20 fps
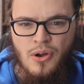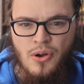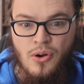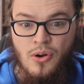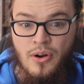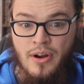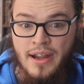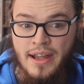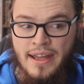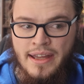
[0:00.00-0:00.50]

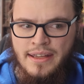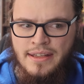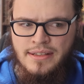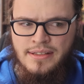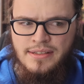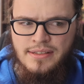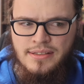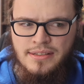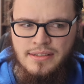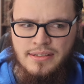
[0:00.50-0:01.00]
or
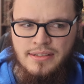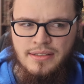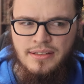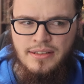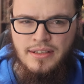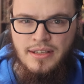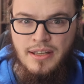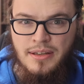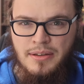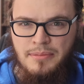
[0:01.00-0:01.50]
as
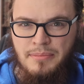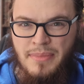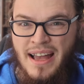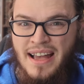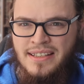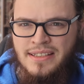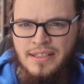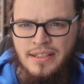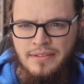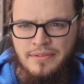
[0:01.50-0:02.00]

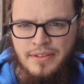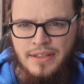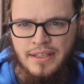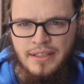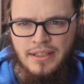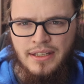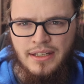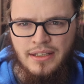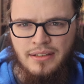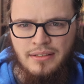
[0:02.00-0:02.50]
positive
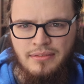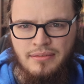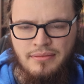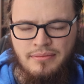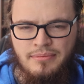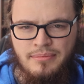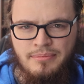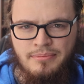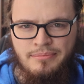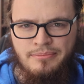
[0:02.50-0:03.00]
thinking,
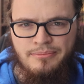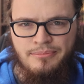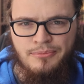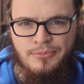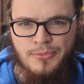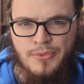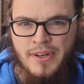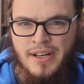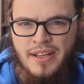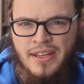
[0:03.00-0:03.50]

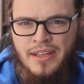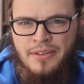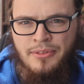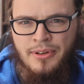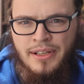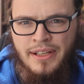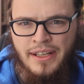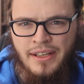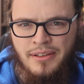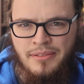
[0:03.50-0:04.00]
what are they
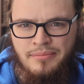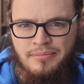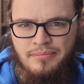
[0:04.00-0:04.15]
really?